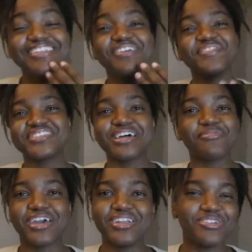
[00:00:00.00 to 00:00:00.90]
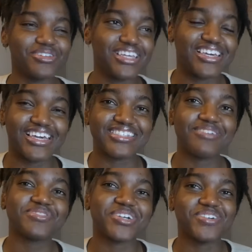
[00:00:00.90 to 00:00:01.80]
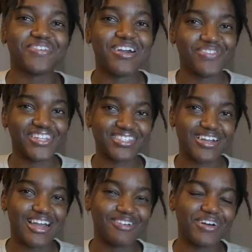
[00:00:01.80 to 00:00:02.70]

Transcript: Let me stop getting on the case. I'm sorry, five minutes crap.